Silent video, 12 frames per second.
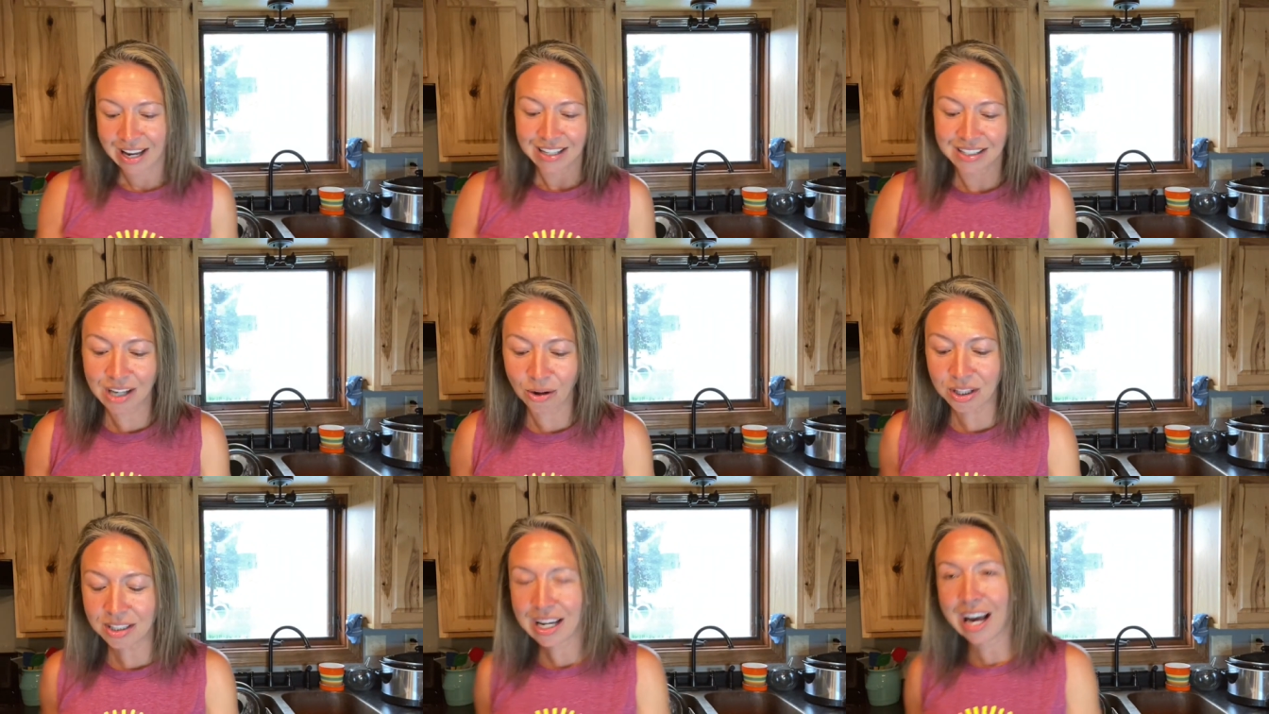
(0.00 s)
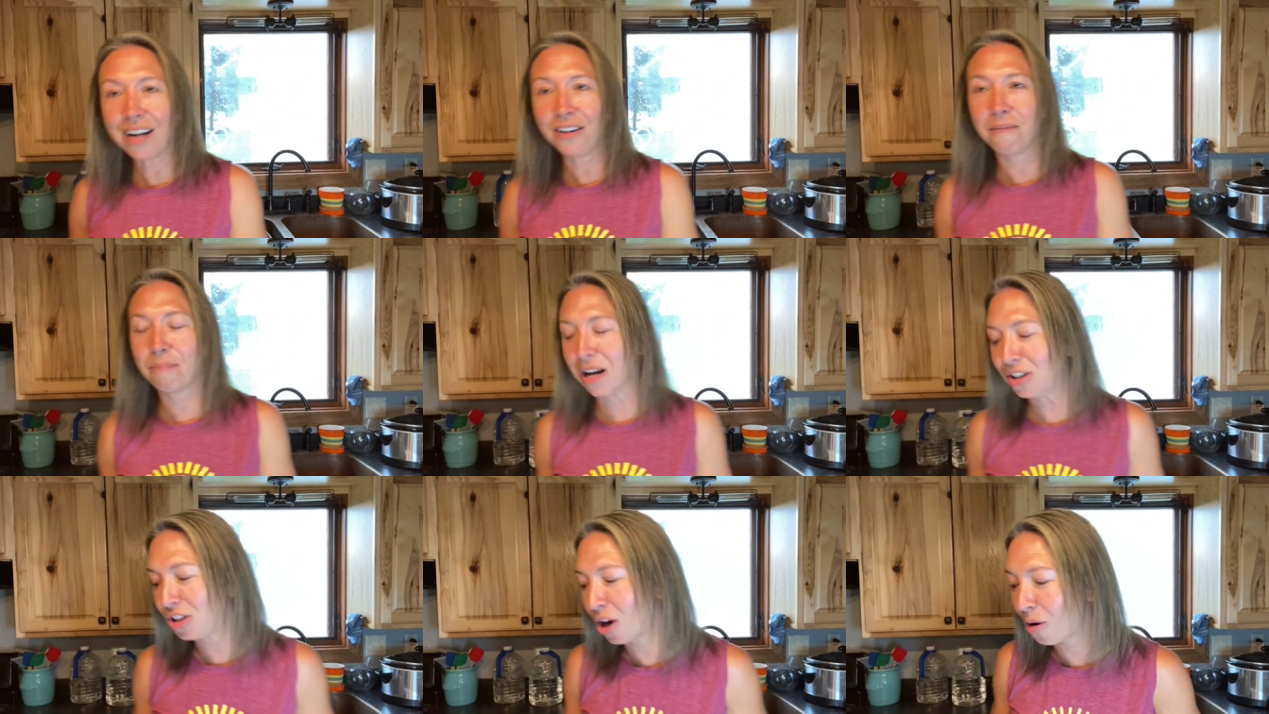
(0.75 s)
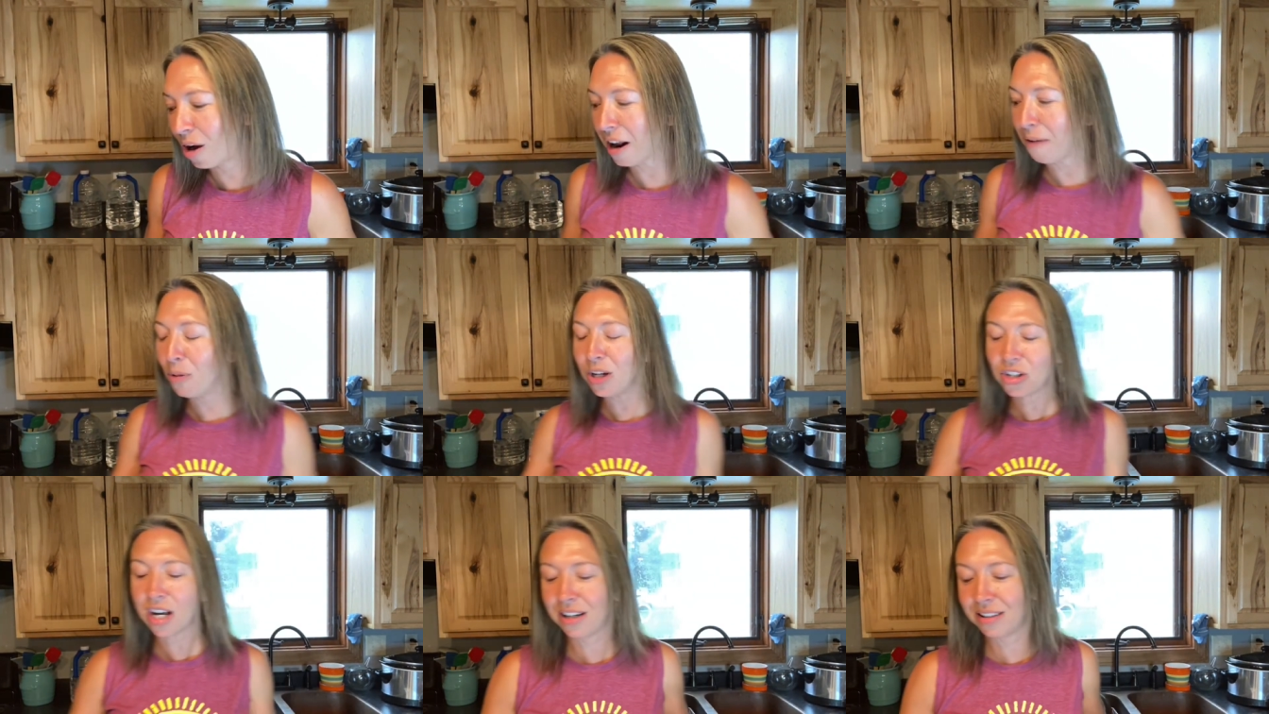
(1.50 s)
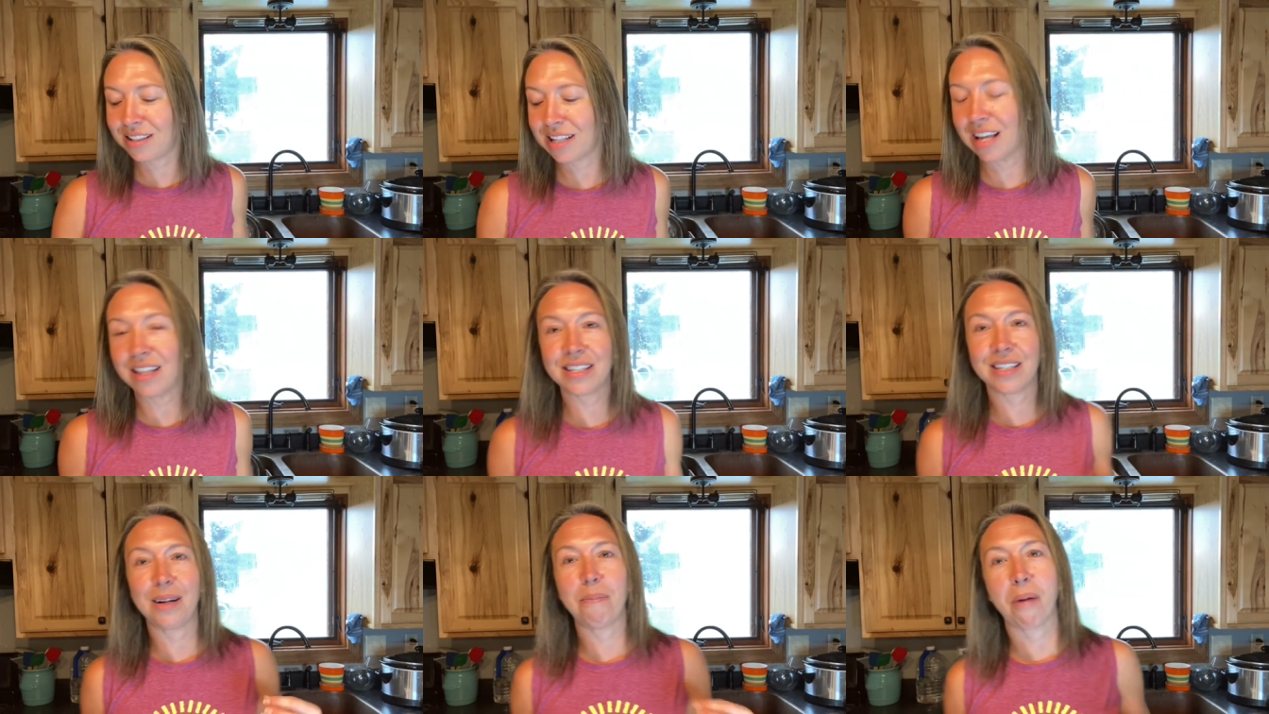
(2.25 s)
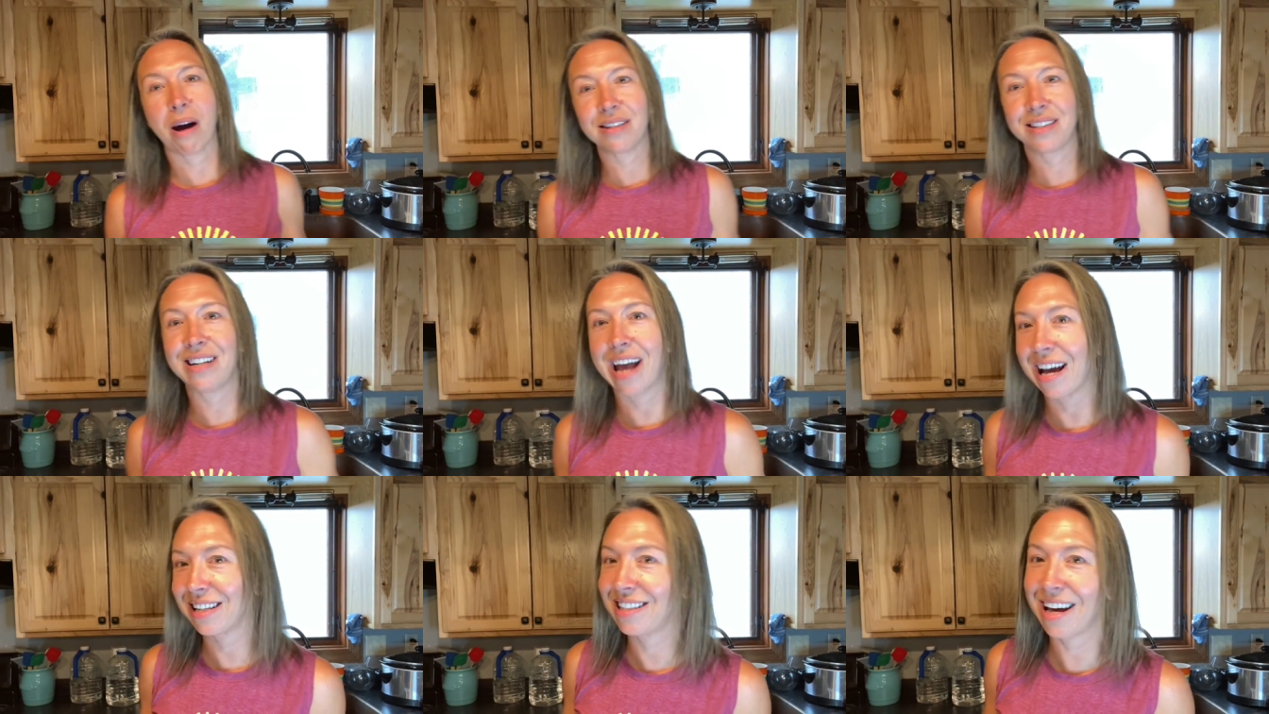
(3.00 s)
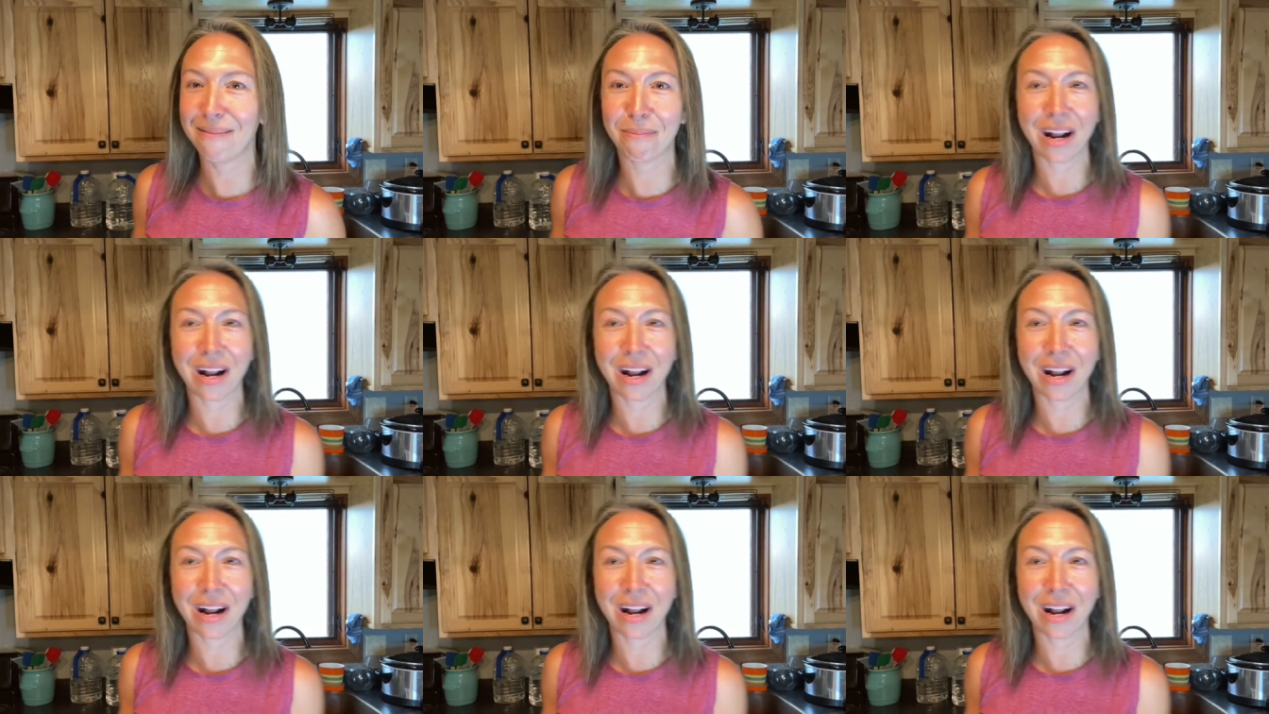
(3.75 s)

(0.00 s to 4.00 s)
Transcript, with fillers: So the title of my show, and I wish I could say this in a Boston accent,